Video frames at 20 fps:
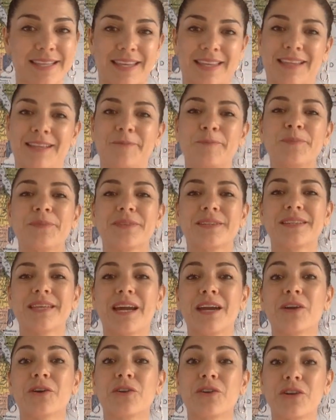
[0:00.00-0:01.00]
and they
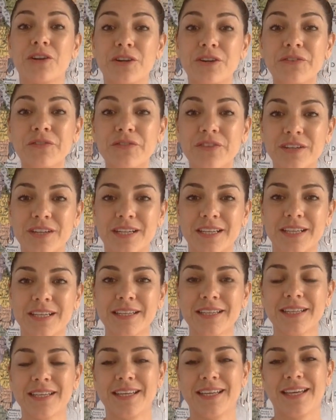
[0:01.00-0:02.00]
are gonna learn from it,